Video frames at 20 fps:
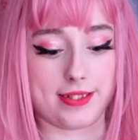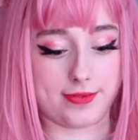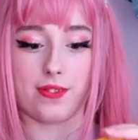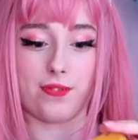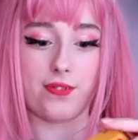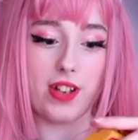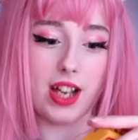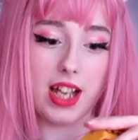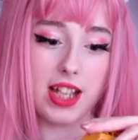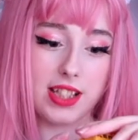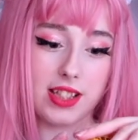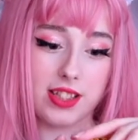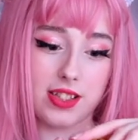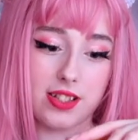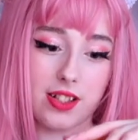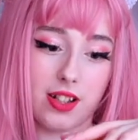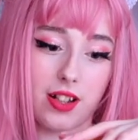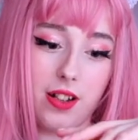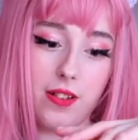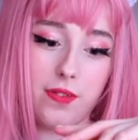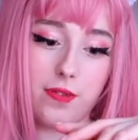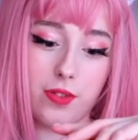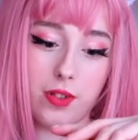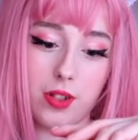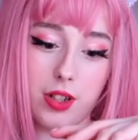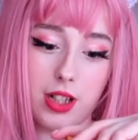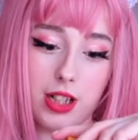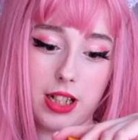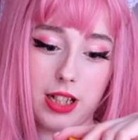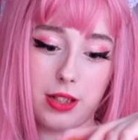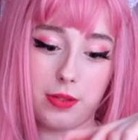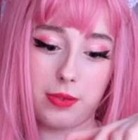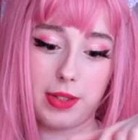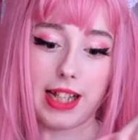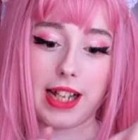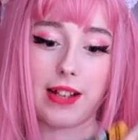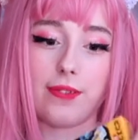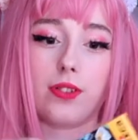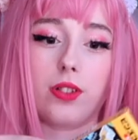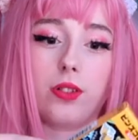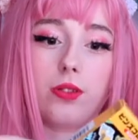So first off we have,